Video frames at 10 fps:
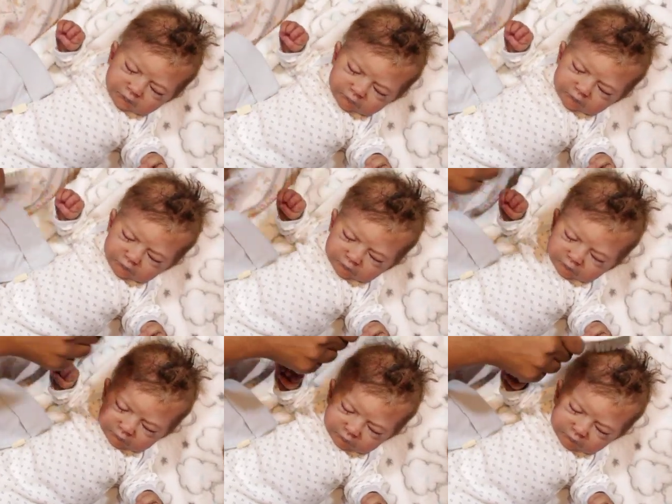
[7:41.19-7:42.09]
And
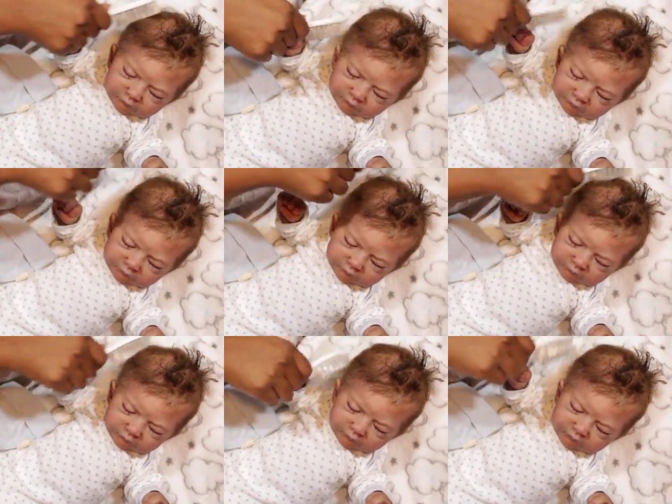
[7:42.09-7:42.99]
then, but
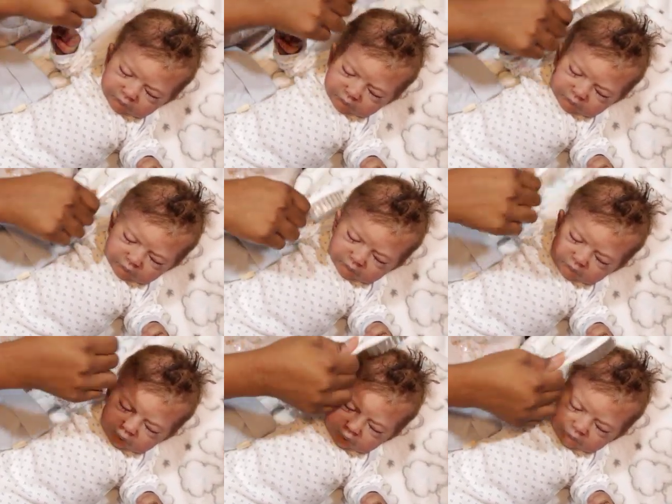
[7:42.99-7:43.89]
then when I look at
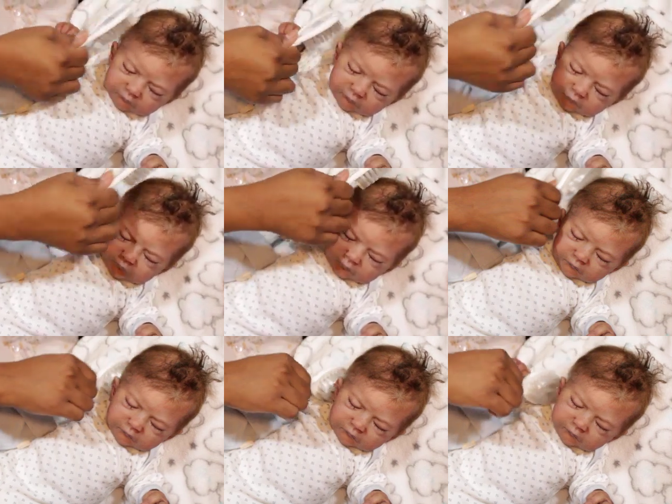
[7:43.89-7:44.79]
what I like
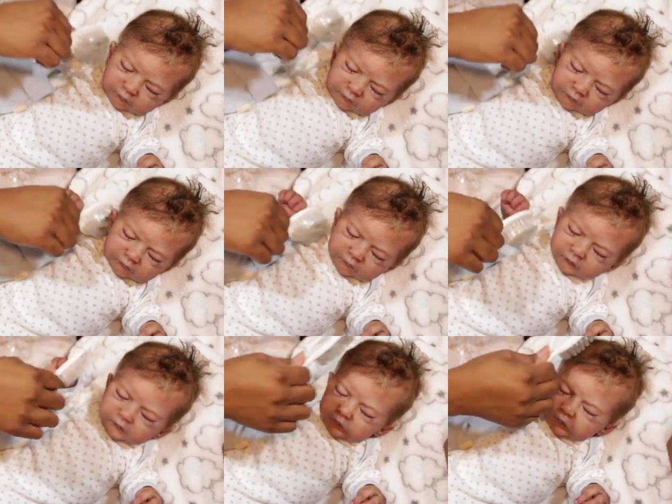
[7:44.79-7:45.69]
and what I
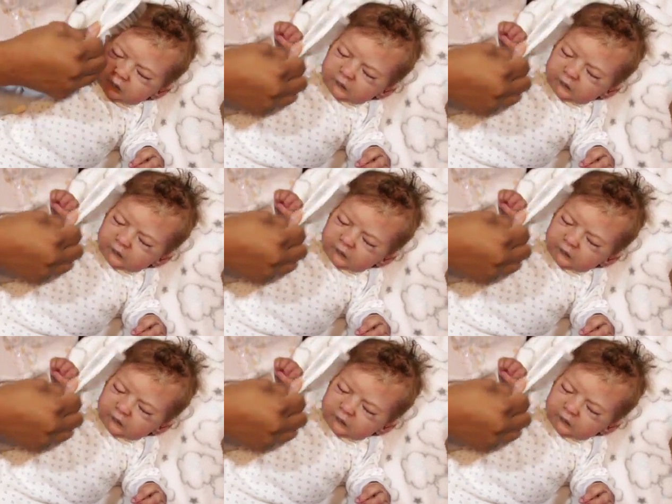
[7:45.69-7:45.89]
collect